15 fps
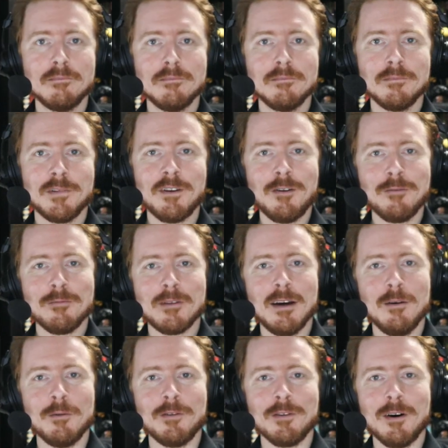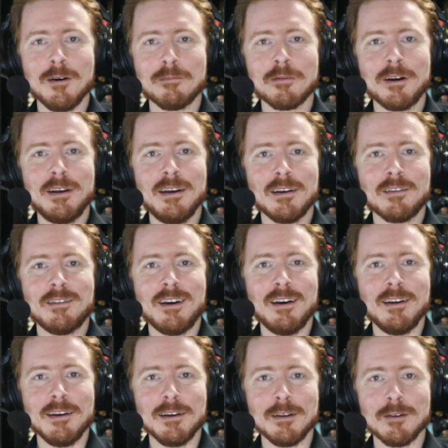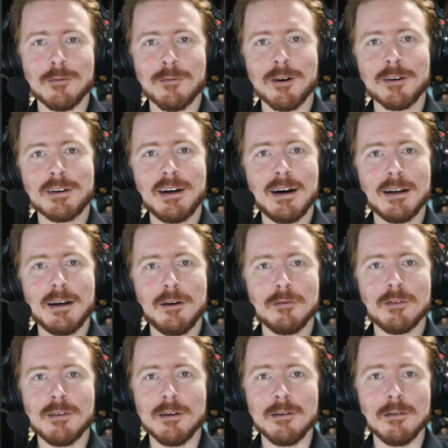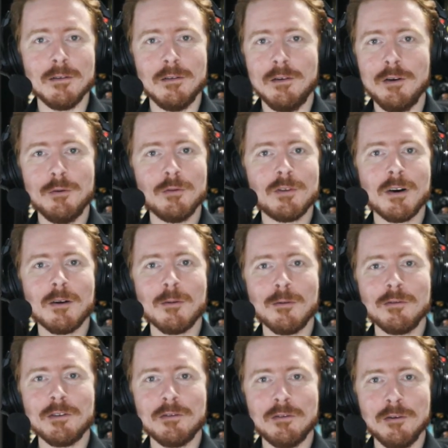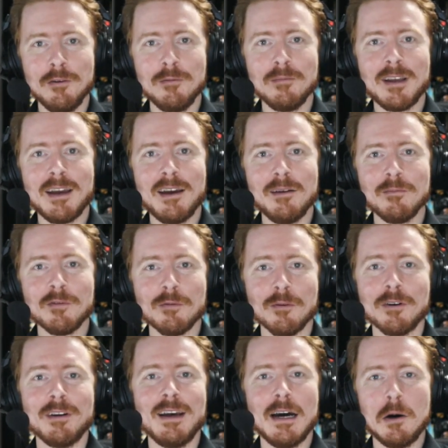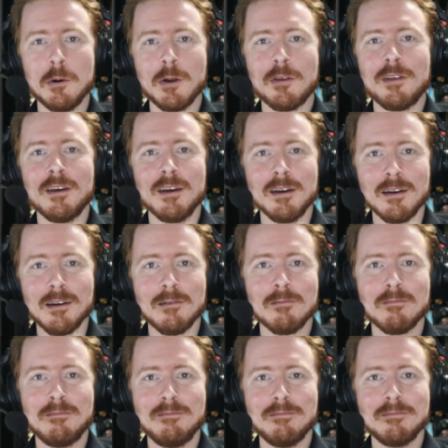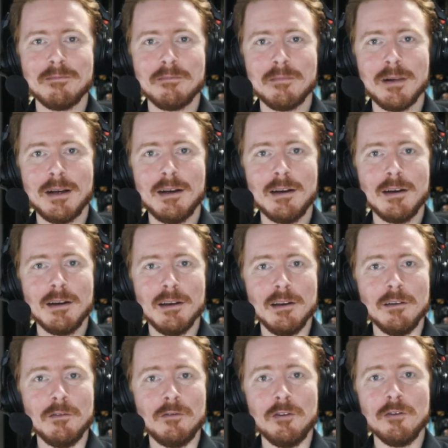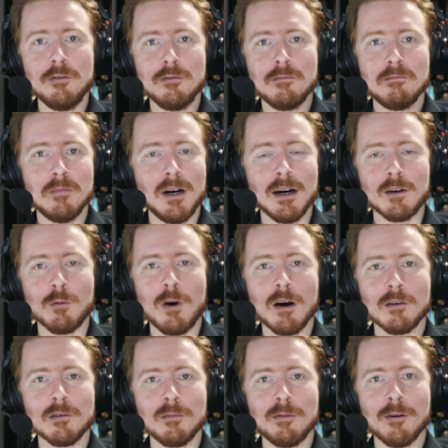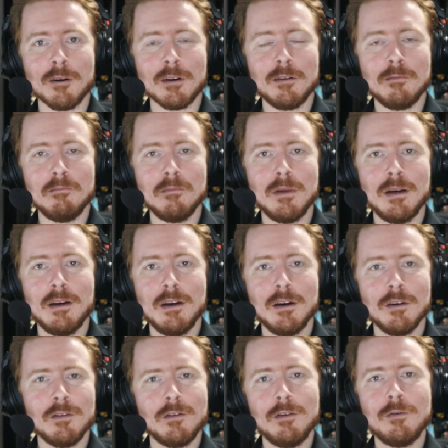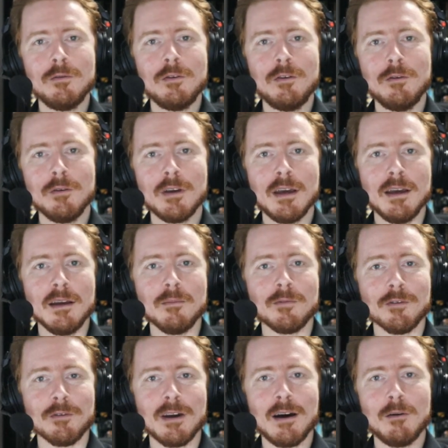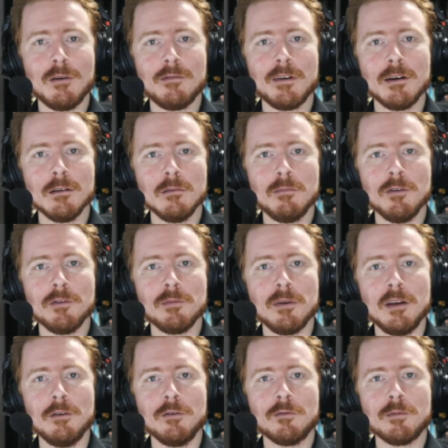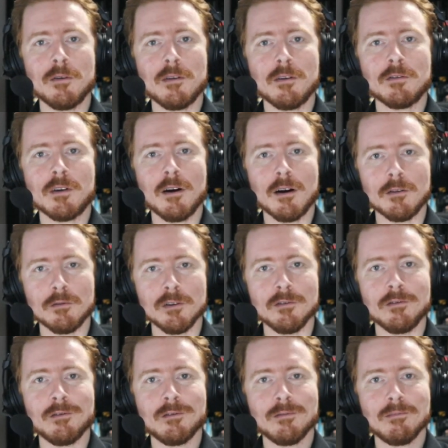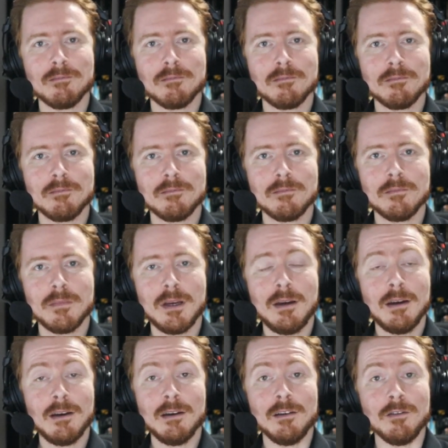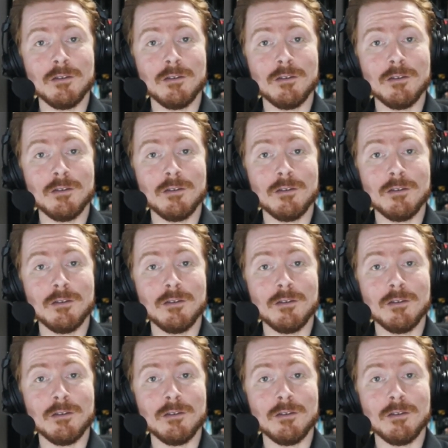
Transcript: So that was all pretty exciting, and the word got out that new Tunnels of Doom games were now a thing. In June, Ottawa reported, 2 new games are now available to be used with this cartridge. In